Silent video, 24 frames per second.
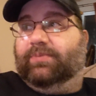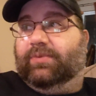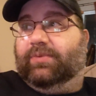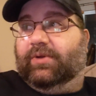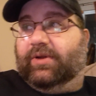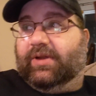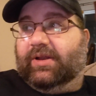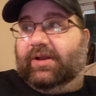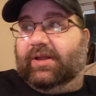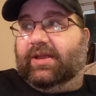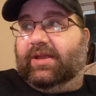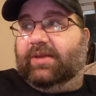
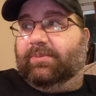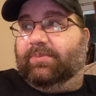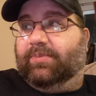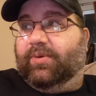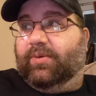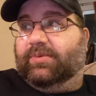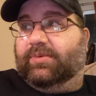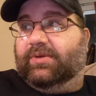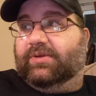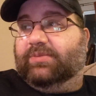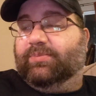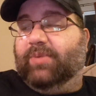looking like he
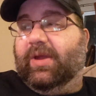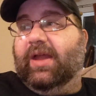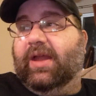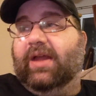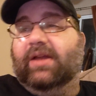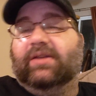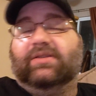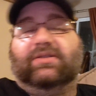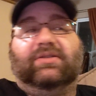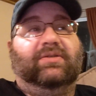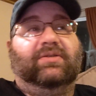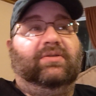pooped his
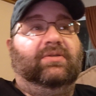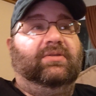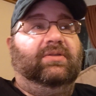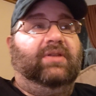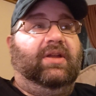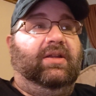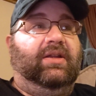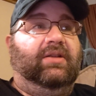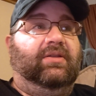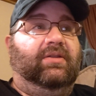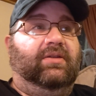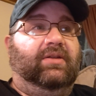pants to,
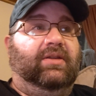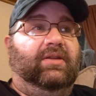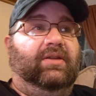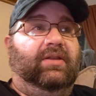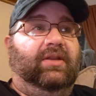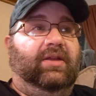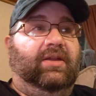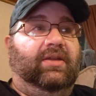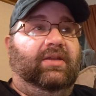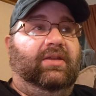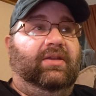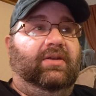like, looking
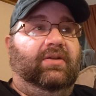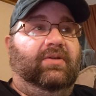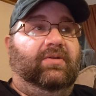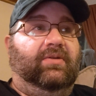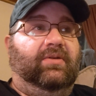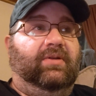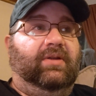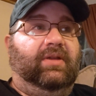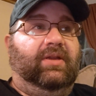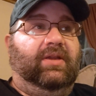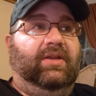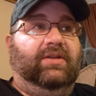like, you know,
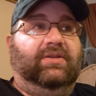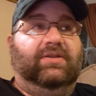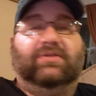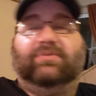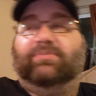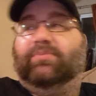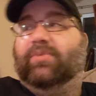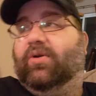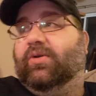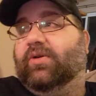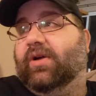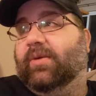he
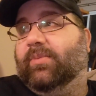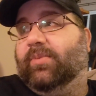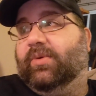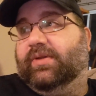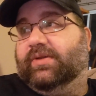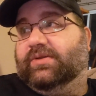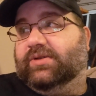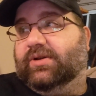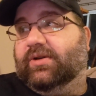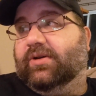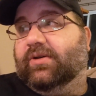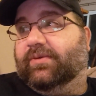just broke up with
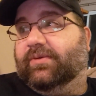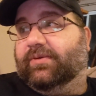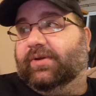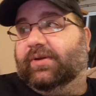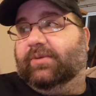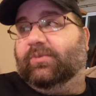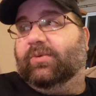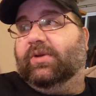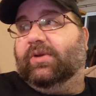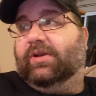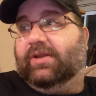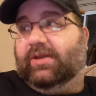his
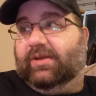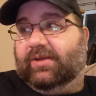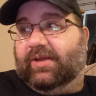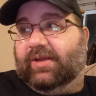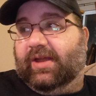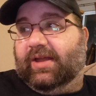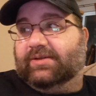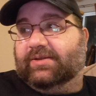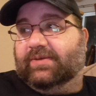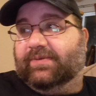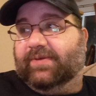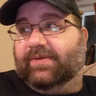girlfriend when he
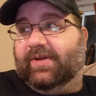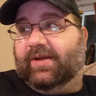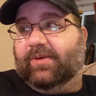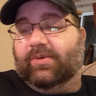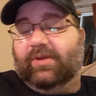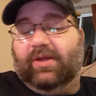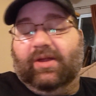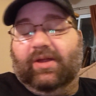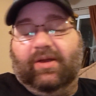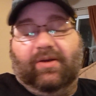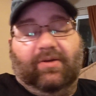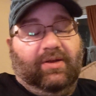has a fight
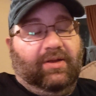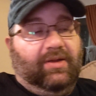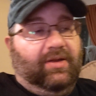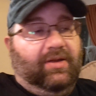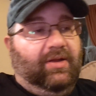with Harry.